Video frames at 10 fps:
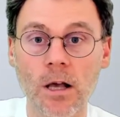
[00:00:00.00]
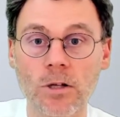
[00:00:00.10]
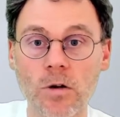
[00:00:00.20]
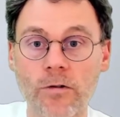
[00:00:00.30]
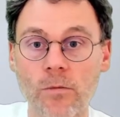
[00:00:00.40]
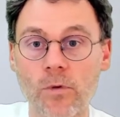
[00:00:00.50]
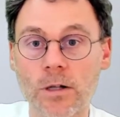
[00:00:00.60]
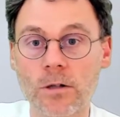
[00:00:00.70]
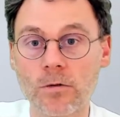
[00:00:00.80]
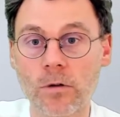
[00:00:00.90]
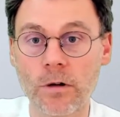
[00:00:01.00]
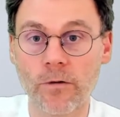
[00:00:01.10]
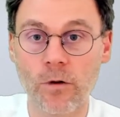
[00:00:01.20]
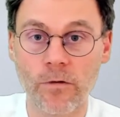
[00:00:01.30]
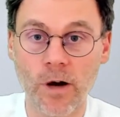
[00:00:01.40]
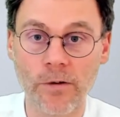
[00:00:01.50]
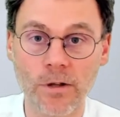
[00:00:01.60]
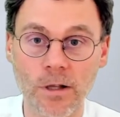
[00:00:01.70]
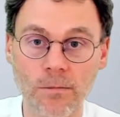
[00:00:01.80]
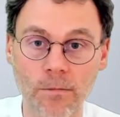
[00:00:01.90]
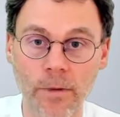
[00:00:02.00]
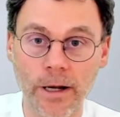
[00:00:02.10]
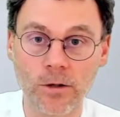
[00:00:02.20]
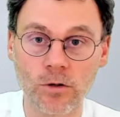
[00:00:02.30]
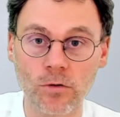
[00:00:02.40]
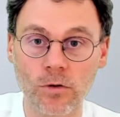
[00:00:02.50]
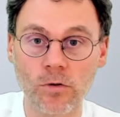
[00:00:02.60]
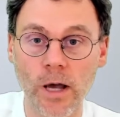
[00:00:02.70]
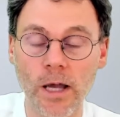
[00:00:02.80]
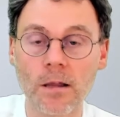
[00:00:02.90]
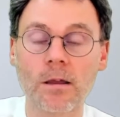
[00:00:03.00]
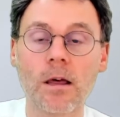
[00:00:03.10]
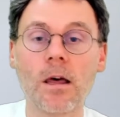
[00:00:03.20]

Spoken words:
so from 1, 2, 3, 4, 5, and then back to 8,